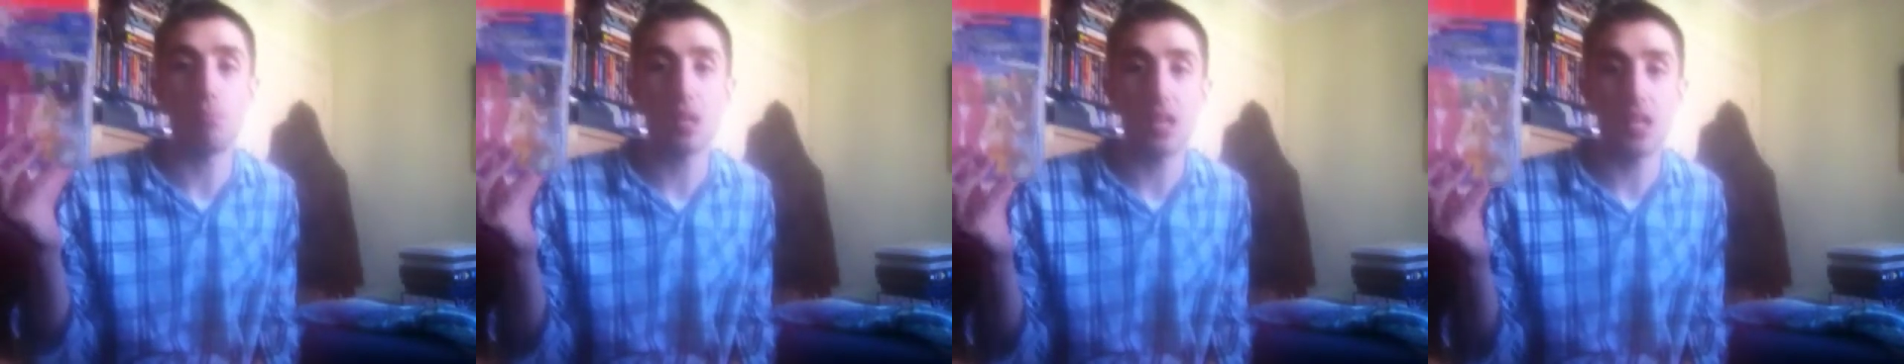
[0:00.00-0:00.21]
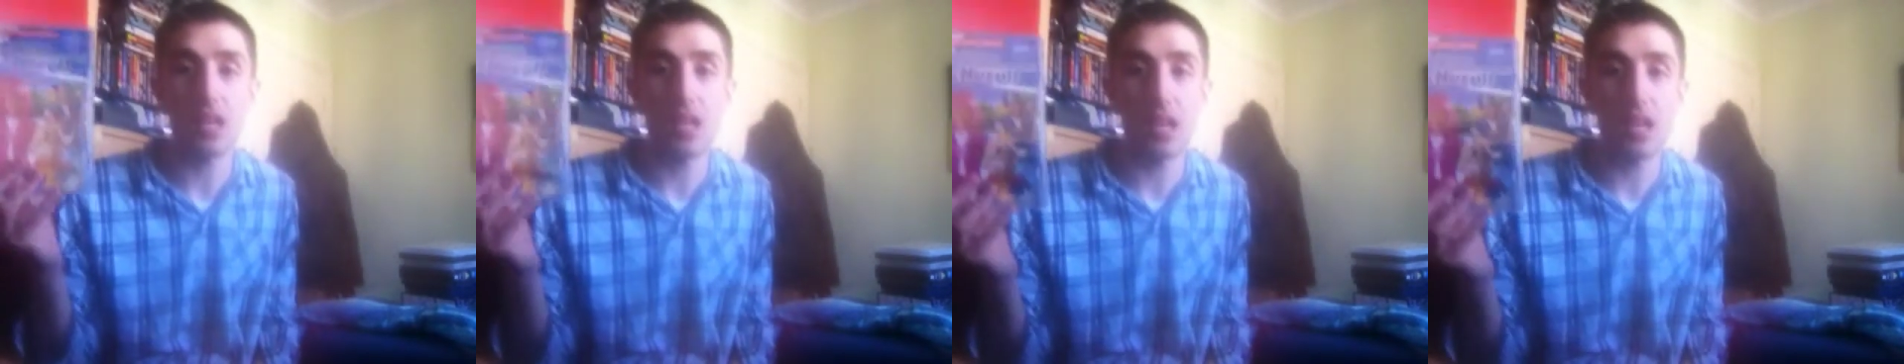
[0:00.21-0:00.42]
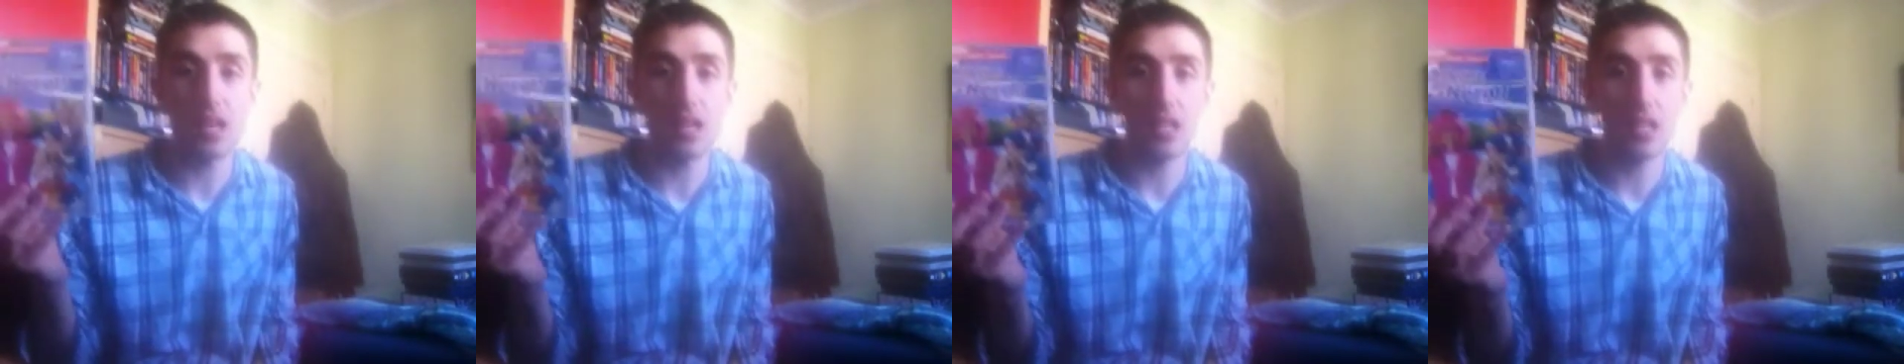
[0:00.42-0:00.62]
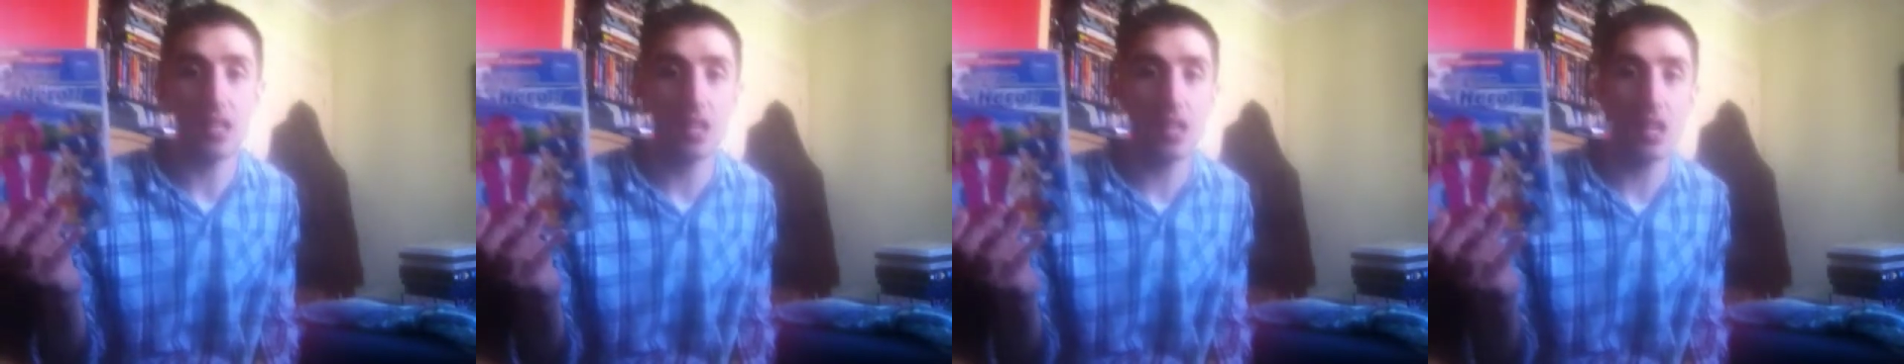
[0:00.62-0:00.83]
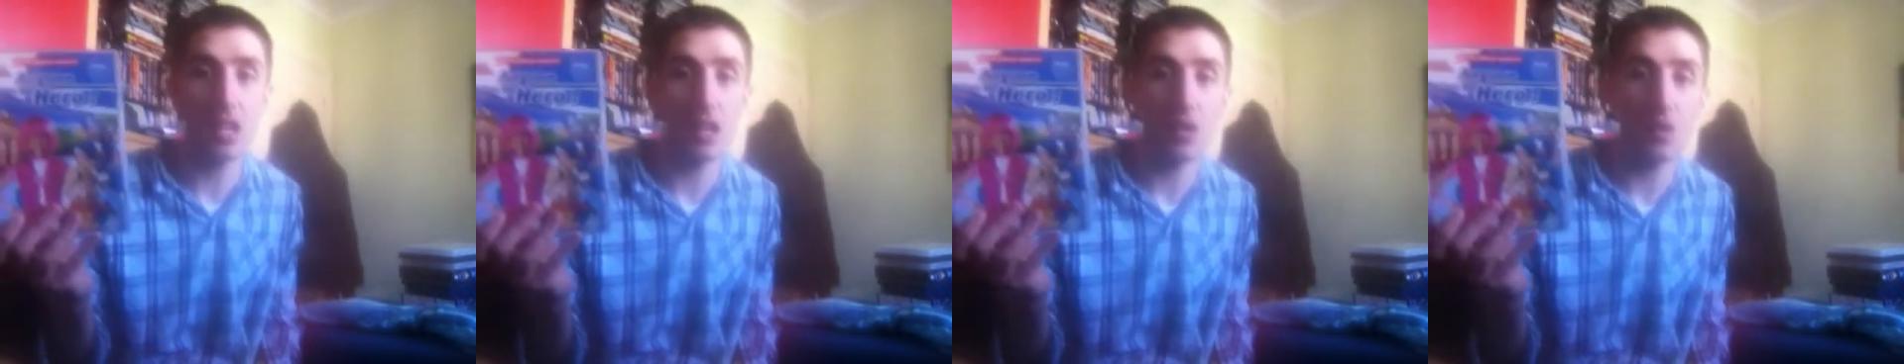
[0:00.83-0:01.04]
Be a
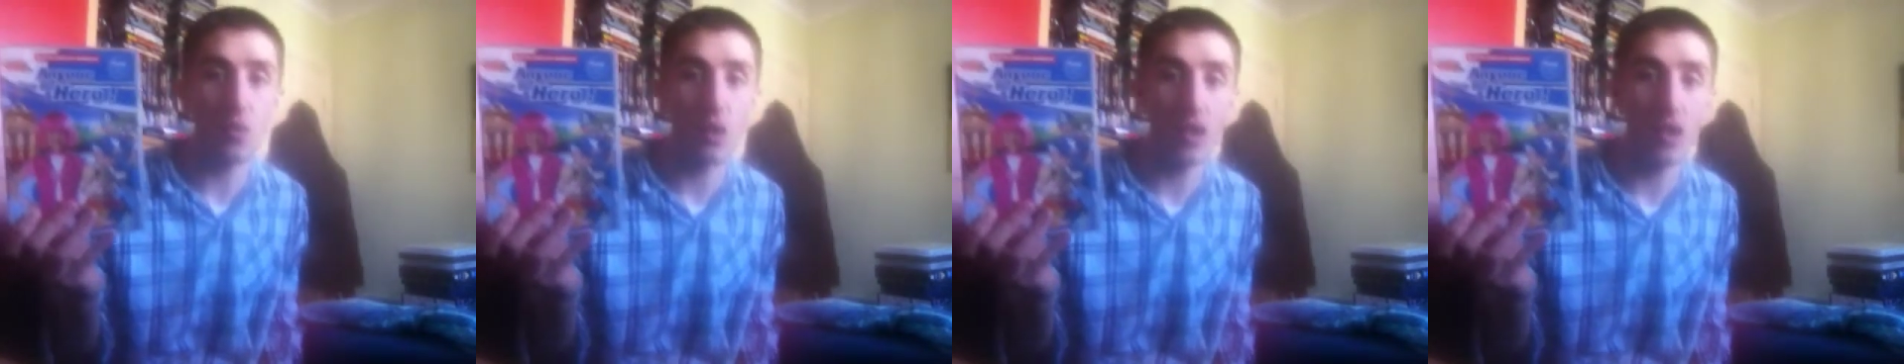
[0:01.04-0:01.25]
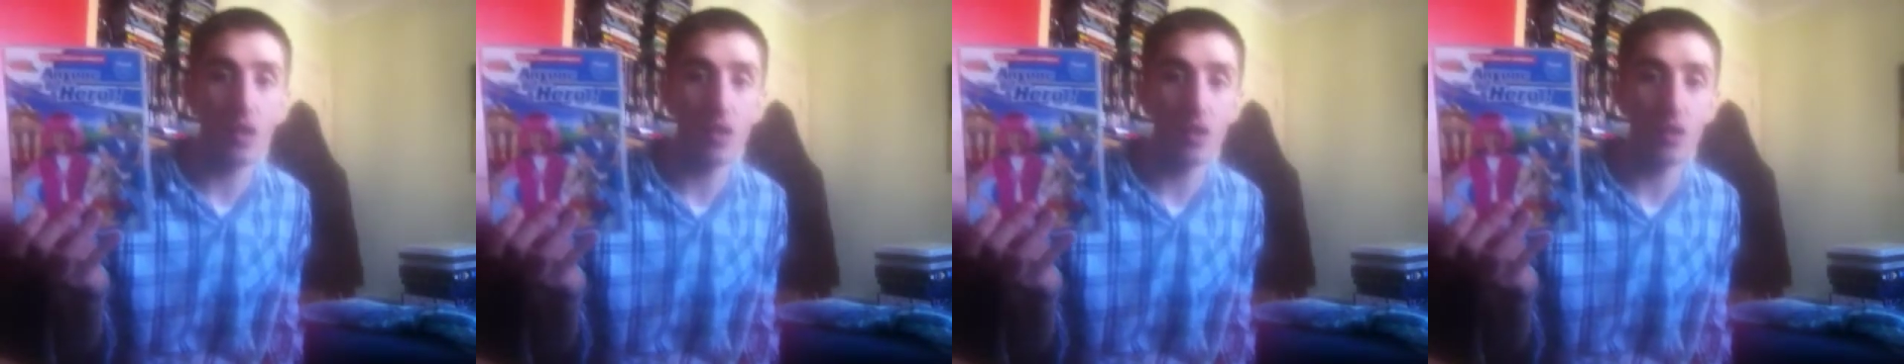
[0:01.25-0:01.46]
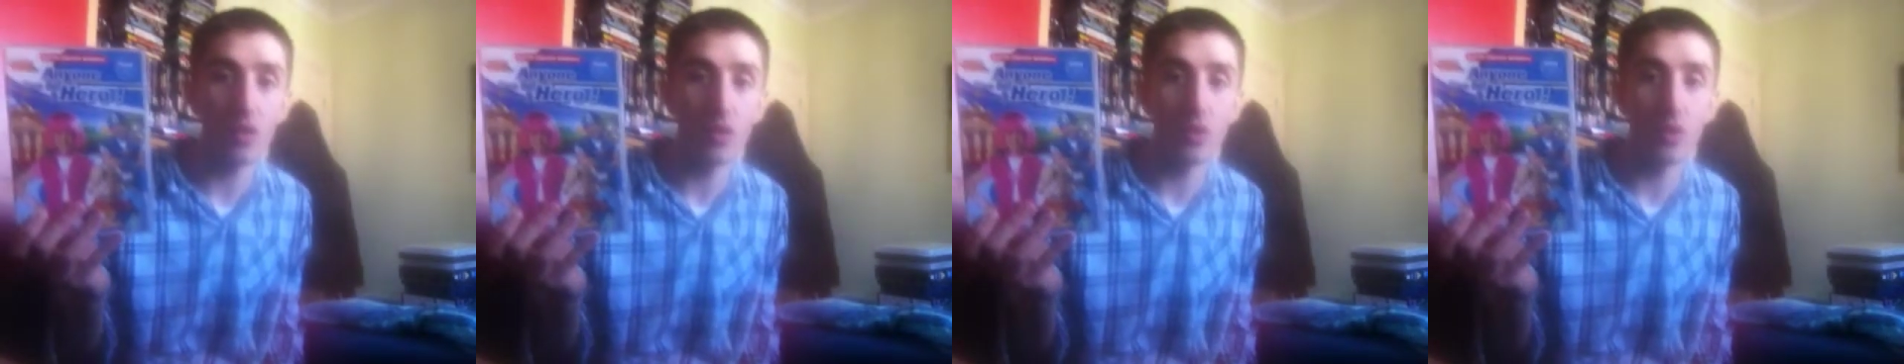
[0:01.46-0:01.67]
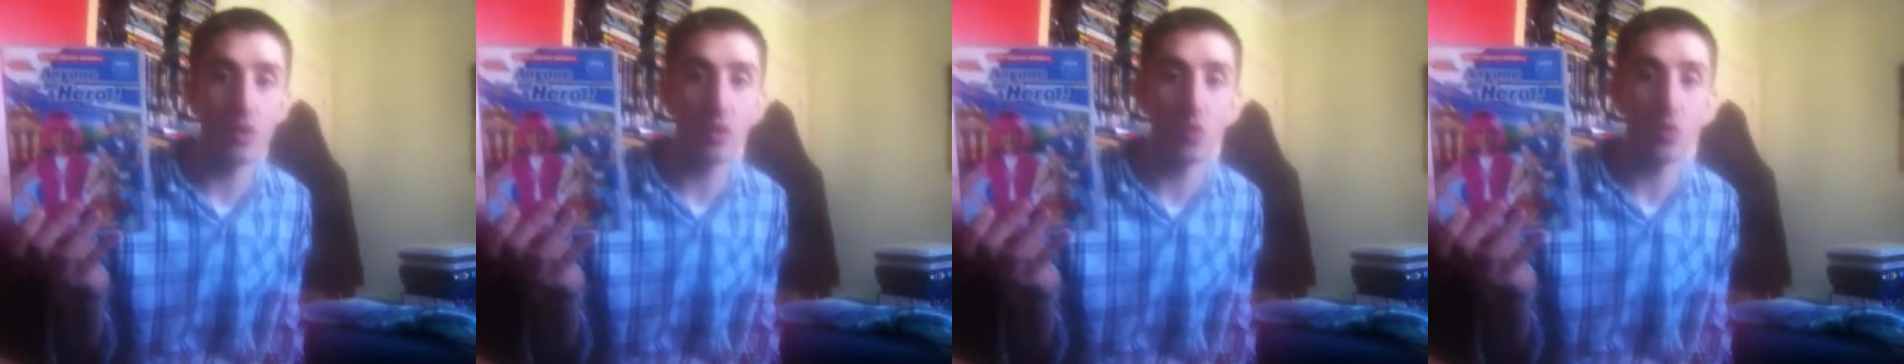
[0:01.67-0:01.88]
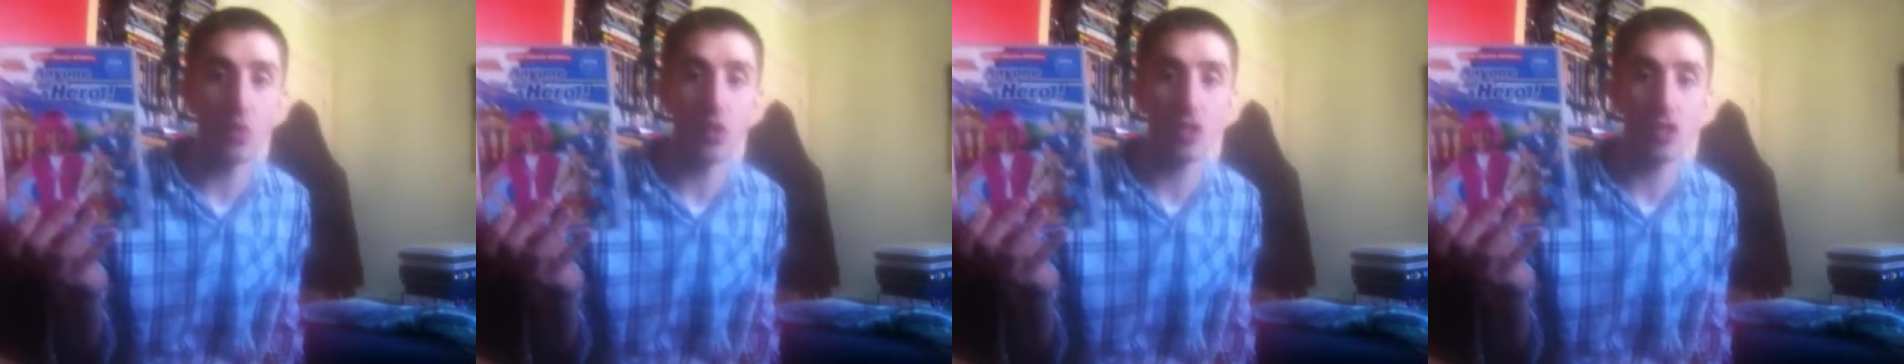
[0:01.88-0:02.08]

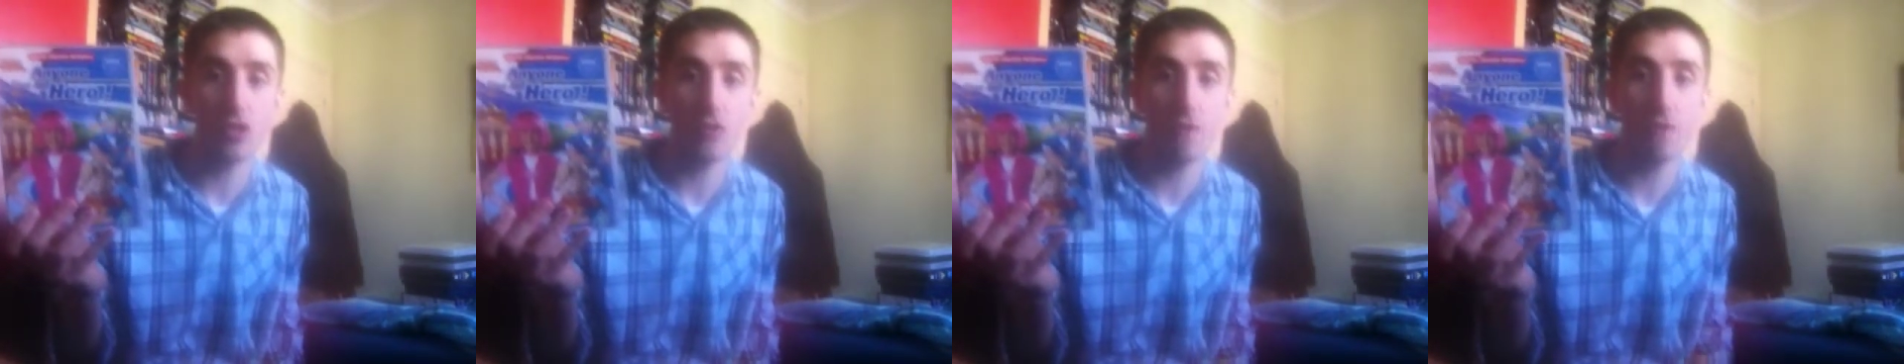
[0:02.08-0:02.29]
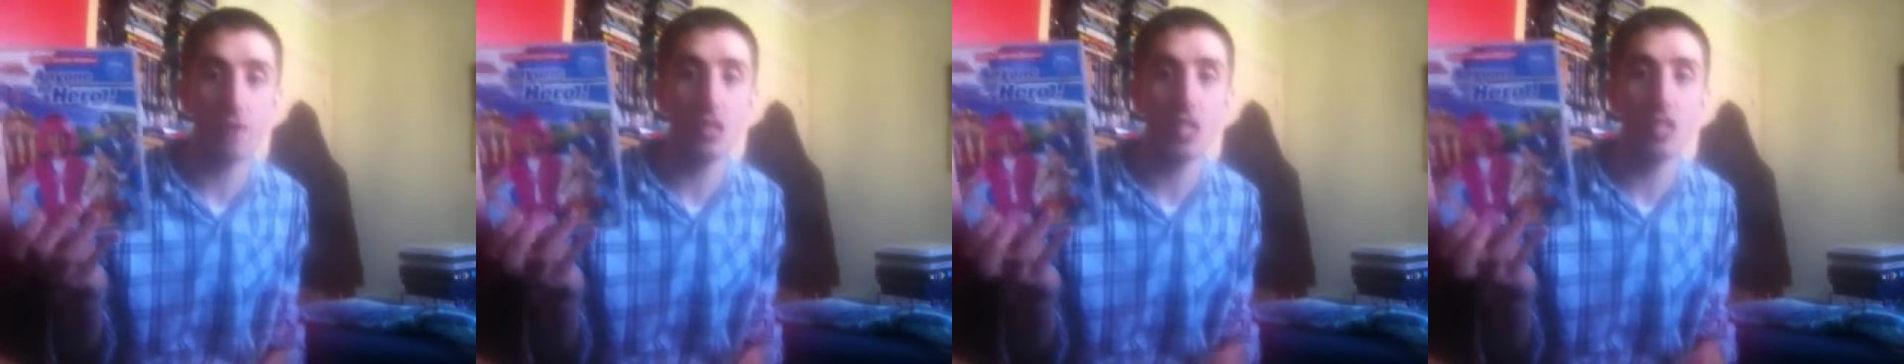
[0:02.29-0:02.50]
Hero, which